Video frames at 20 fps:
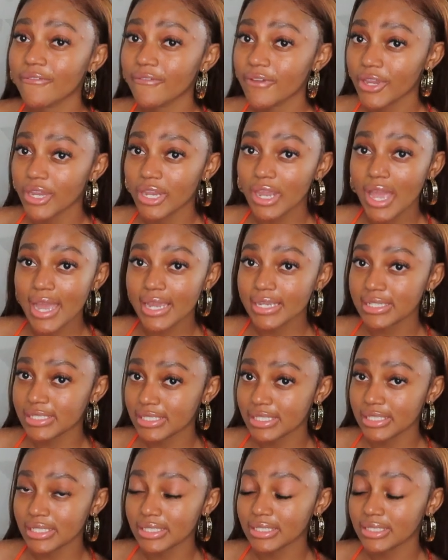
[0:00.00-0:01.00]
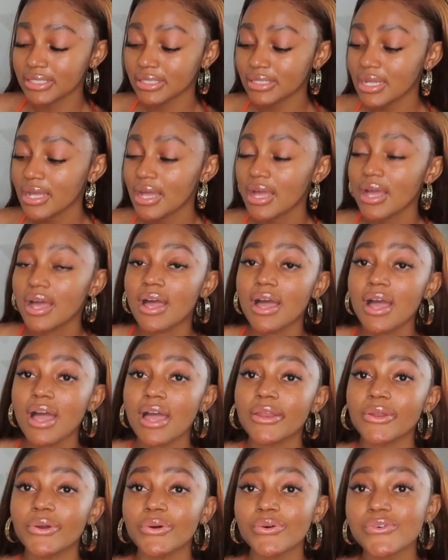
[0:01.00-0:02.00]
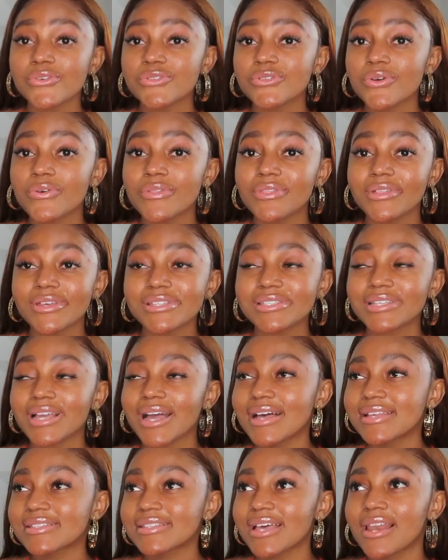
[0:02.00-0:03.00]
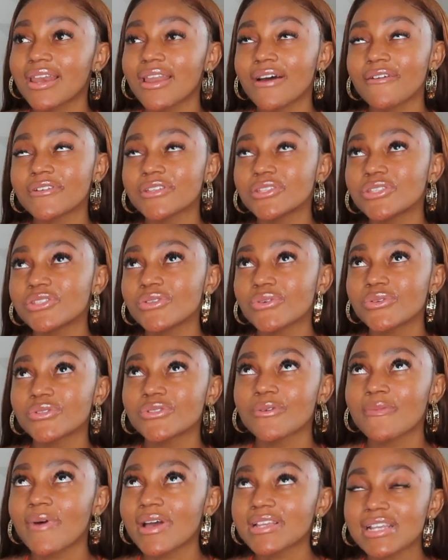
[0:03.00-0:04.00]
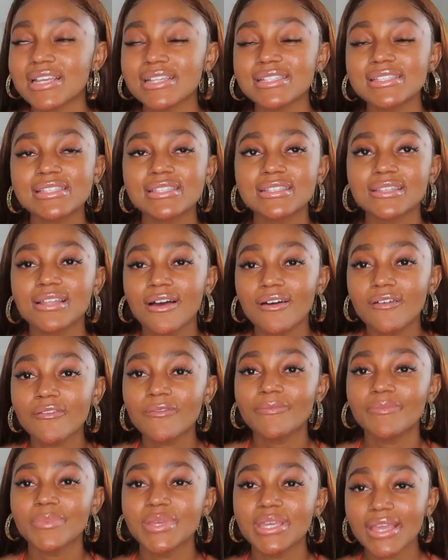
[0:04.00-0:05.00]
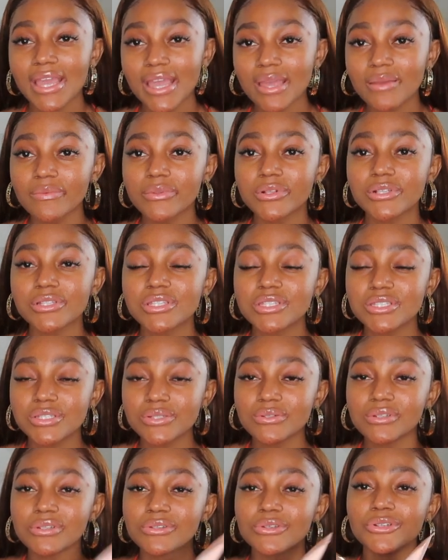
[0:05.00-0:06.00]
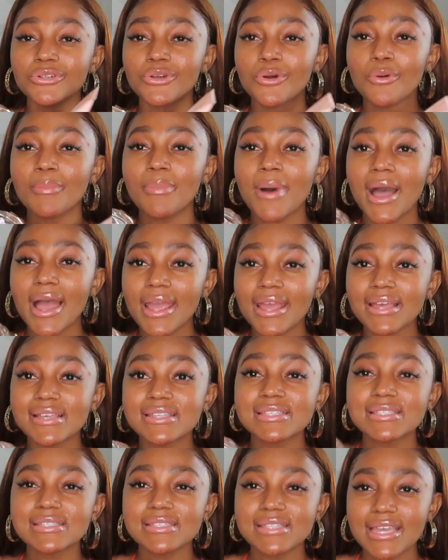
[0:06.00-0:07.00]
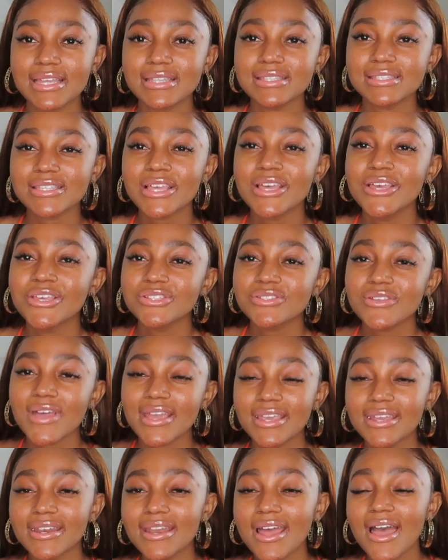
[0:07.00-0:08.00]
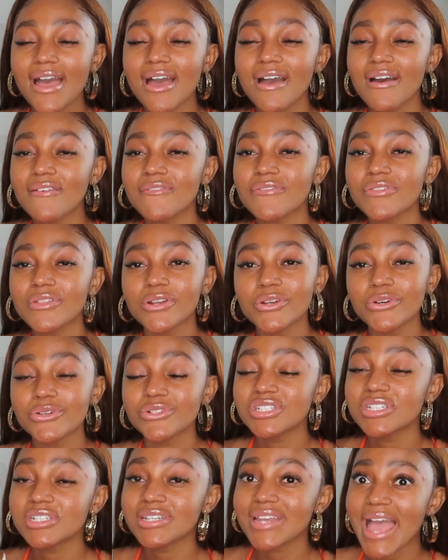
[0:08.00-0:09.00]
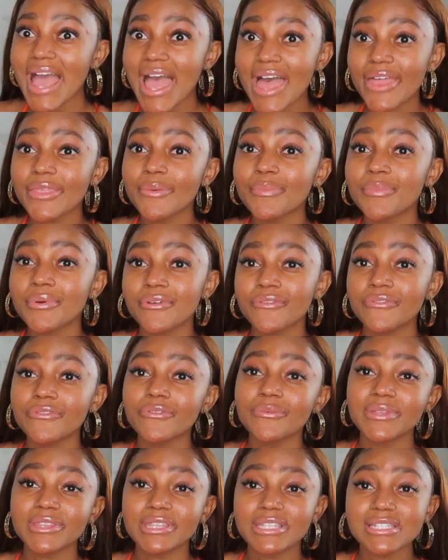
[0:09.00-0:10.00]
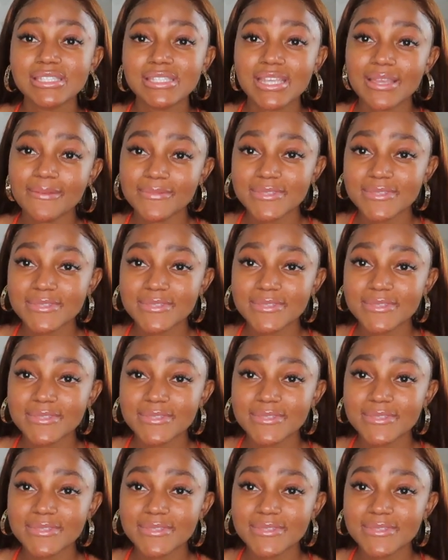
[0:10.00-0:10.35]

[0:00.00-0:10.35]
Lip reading: very ideal. And also this, guys, I love it so much. I just love being able to, you know, buy a set so I can have the lotion and the perfume at the same